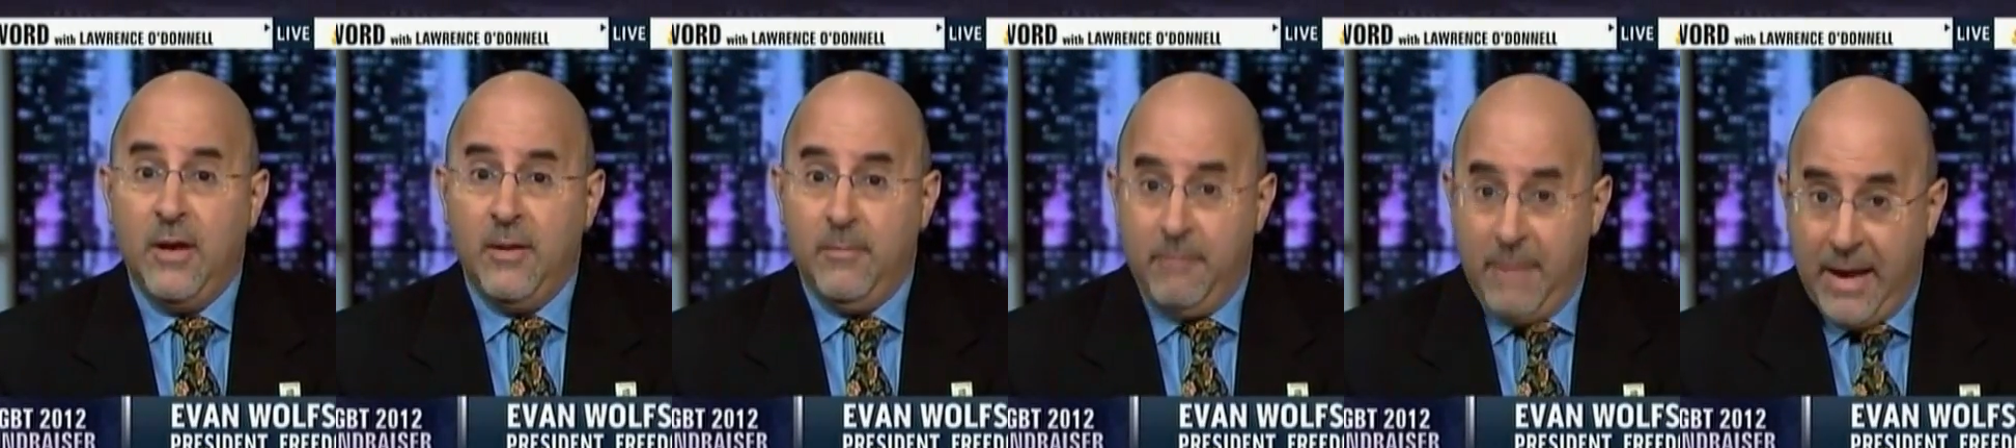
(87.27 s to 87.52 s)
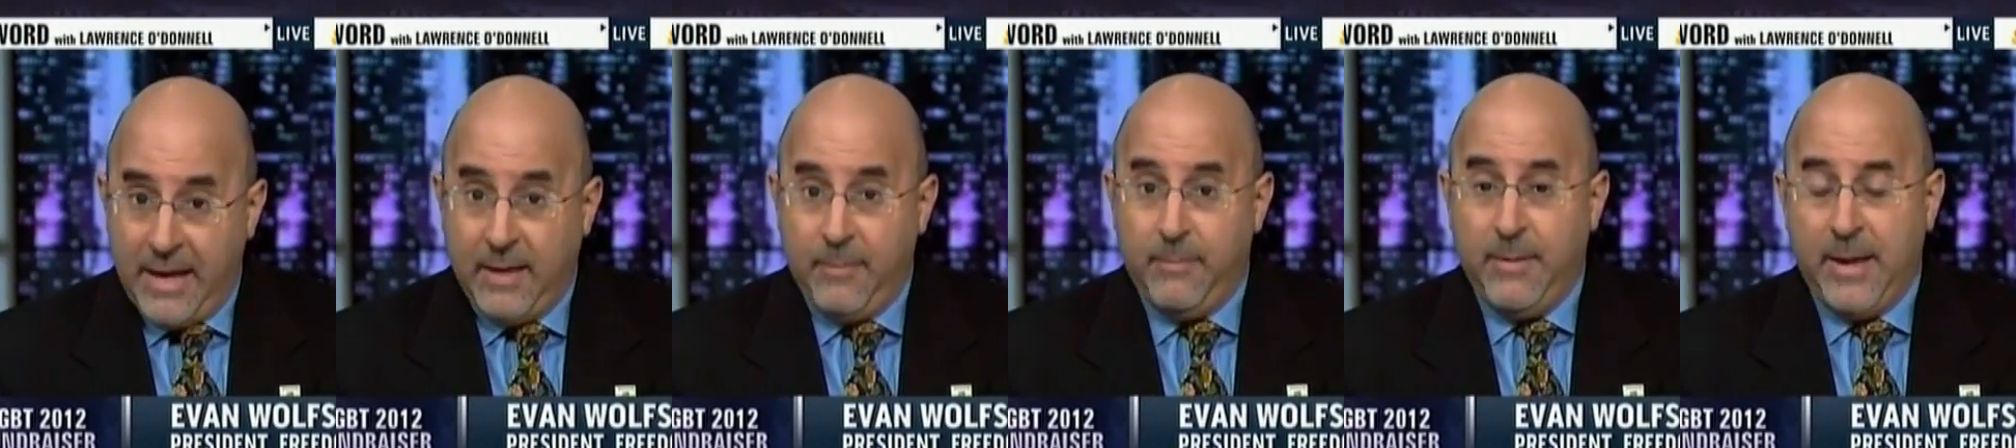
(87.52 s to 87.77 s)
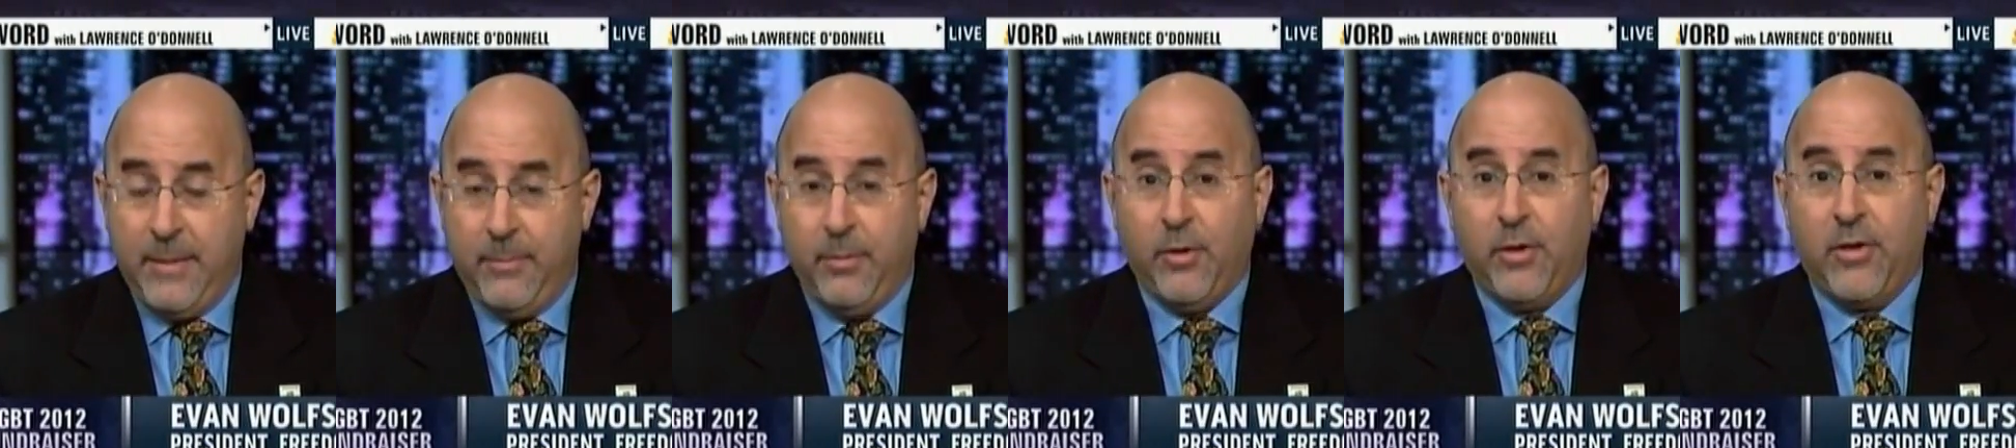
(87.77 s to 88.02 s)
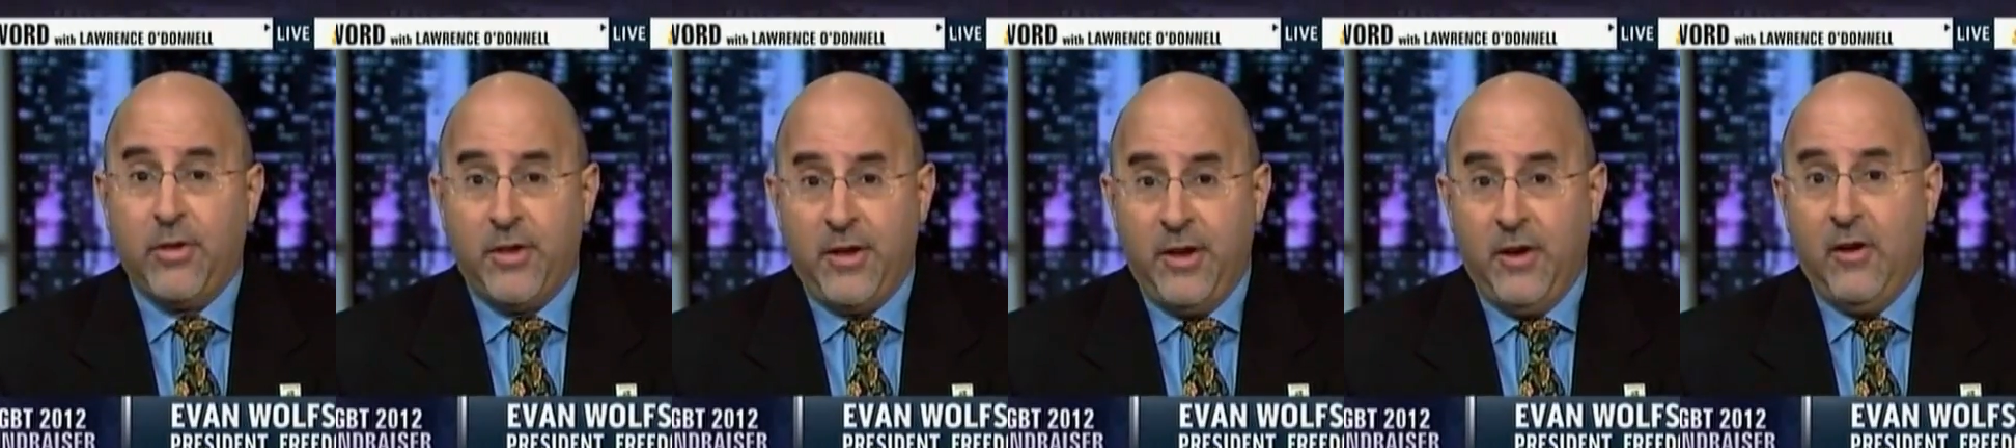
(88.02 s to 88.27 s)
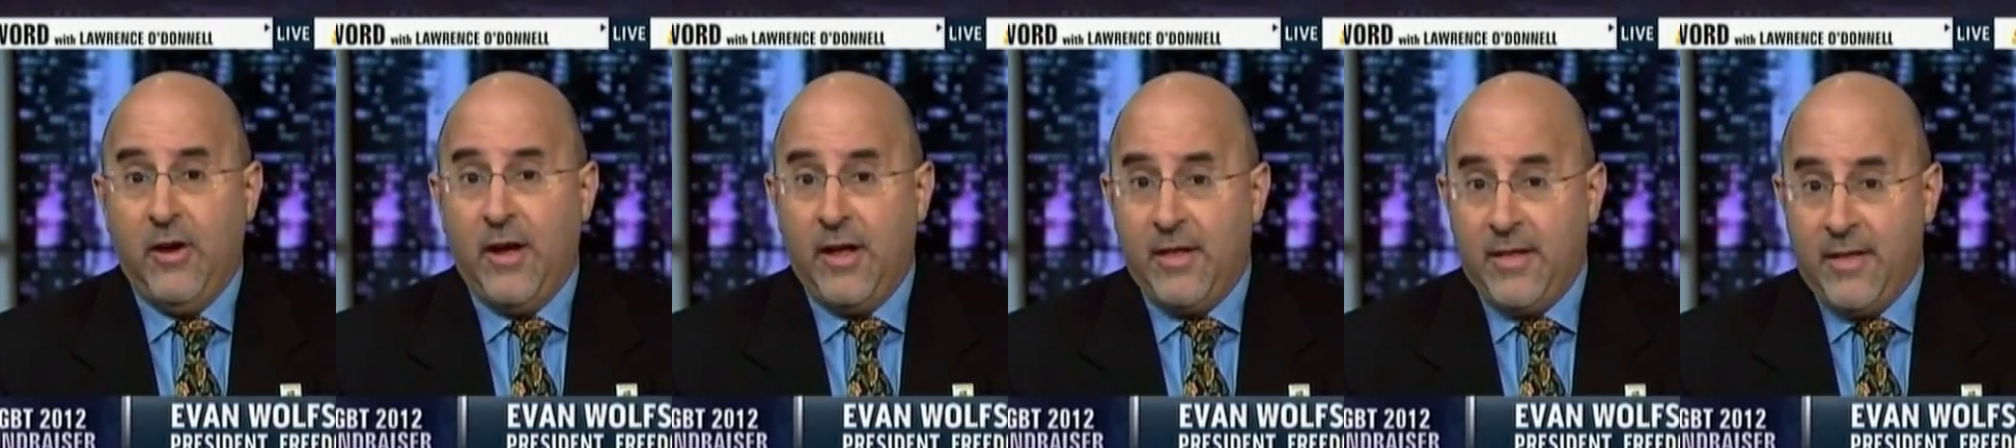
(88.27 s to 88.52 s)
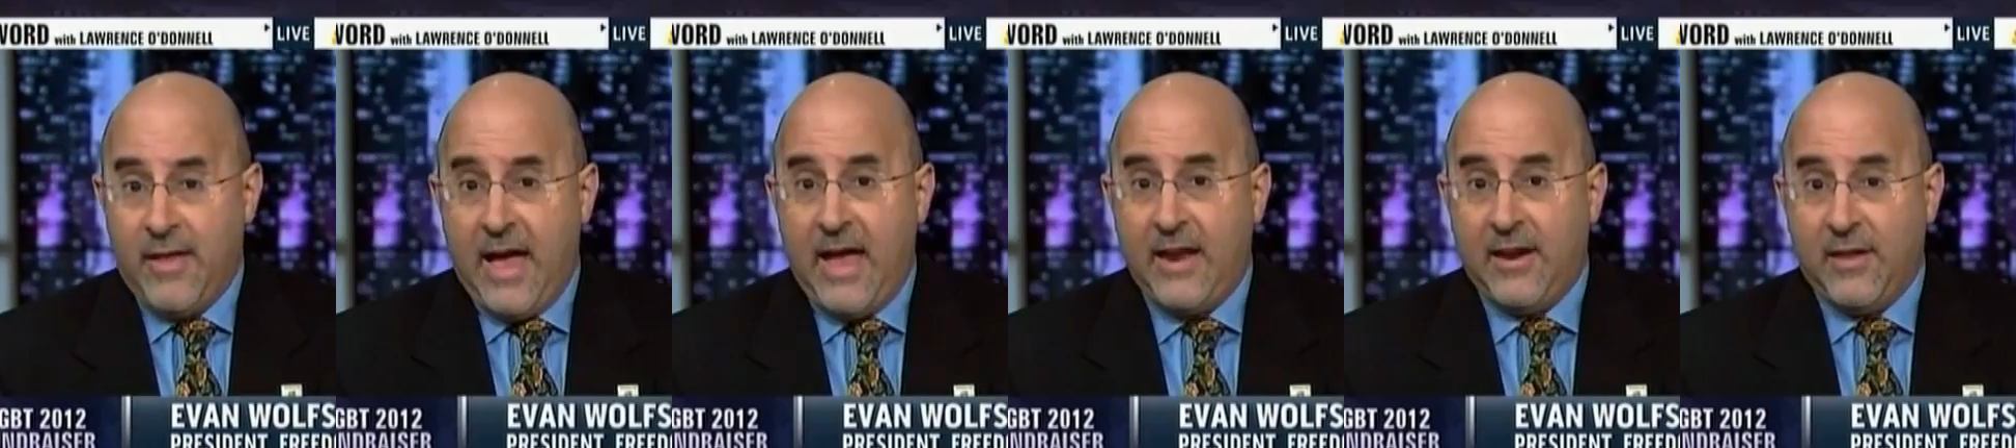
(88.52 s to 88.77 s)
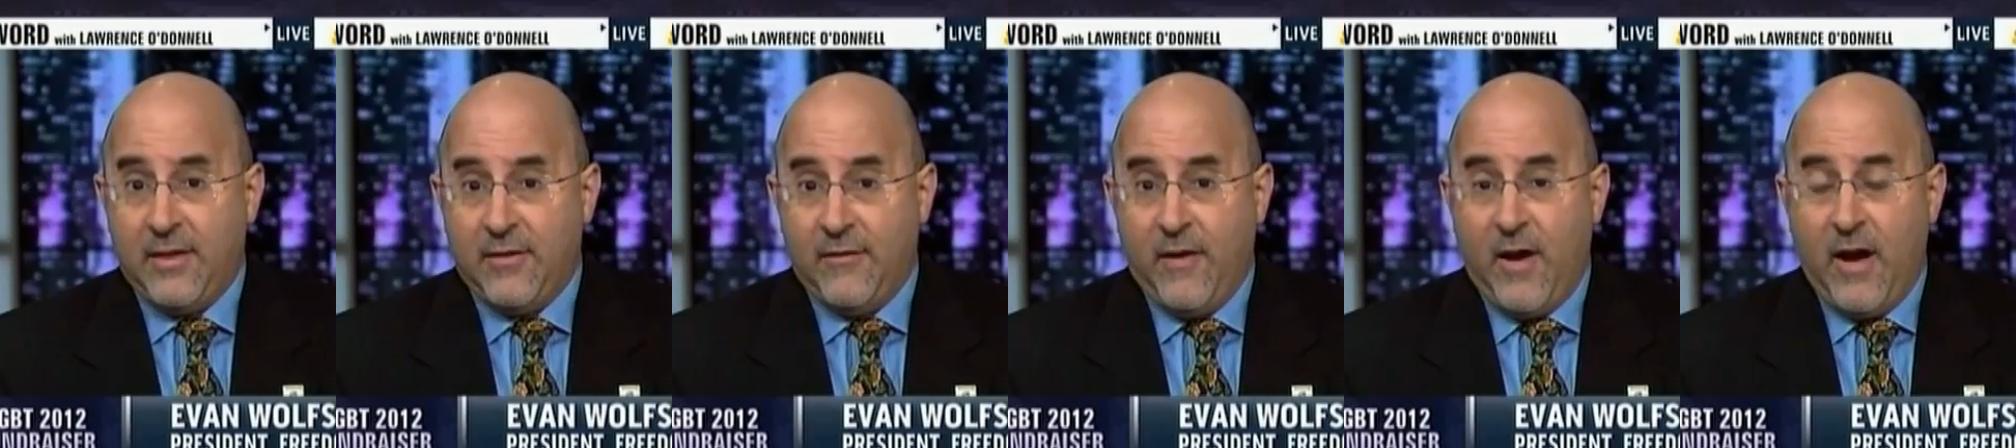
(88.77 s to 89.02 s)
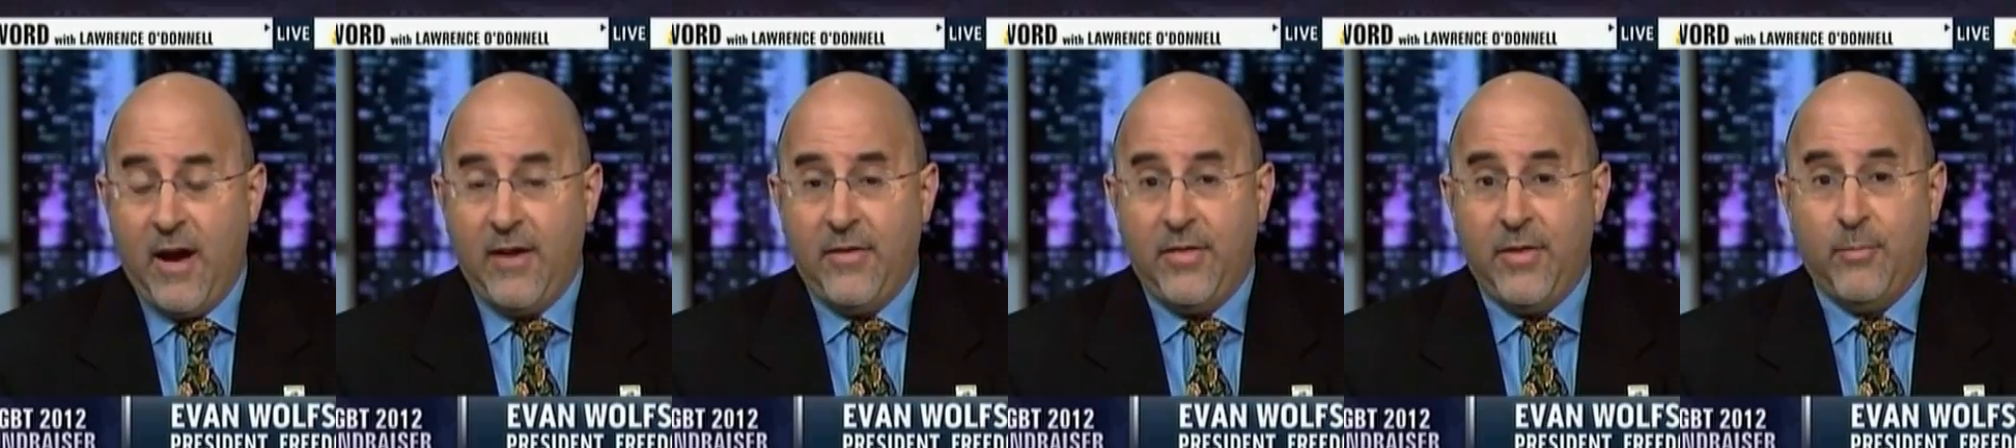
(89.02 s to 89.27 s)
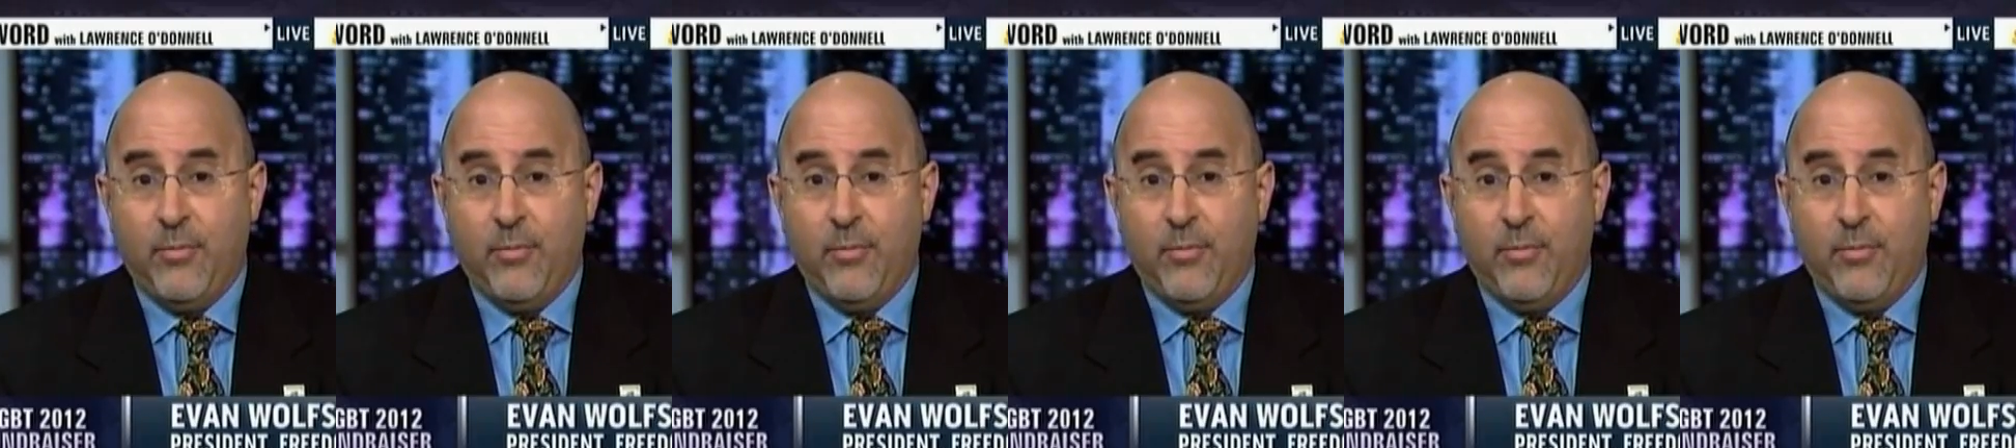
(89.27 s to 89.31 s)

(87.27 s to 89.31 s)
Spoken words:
many people, still unsatisfied.